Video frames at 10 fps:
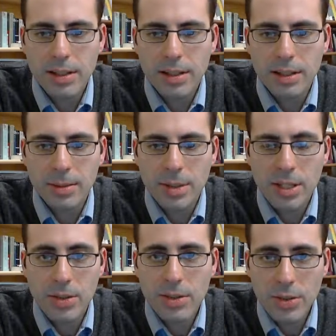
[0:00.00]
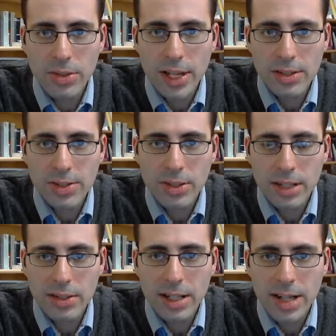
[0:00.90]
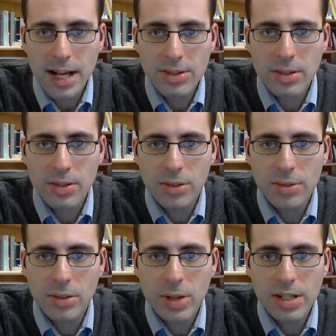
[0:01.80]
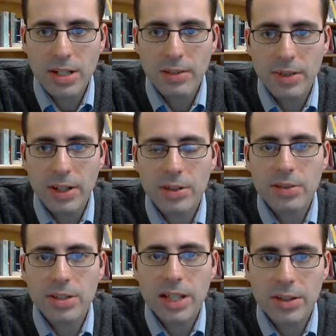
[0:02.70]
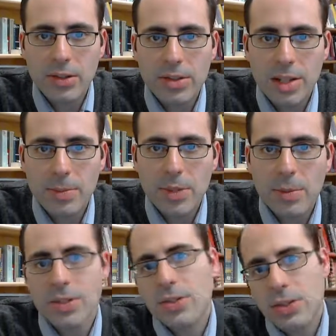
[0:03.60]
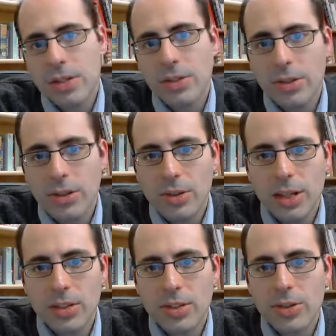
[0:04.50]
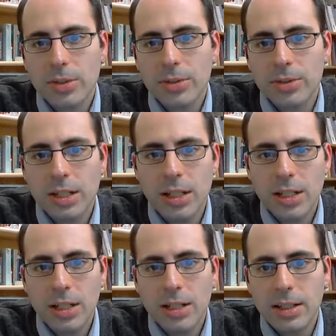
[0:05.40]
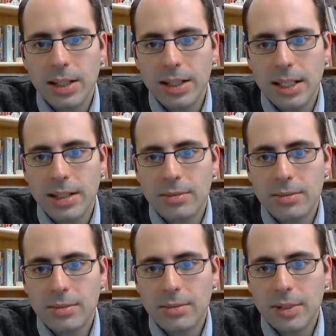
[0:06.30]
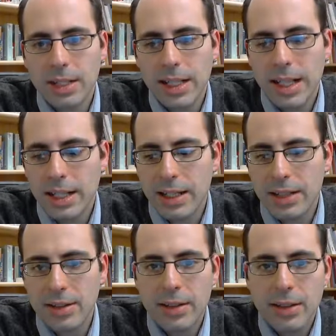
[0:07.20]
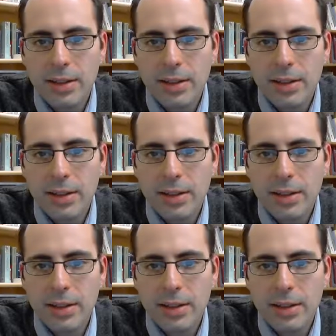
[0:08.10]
And you can do that. So I'd ask you to watch that video and to take those steps to make sure that you don't get into trouble on that end.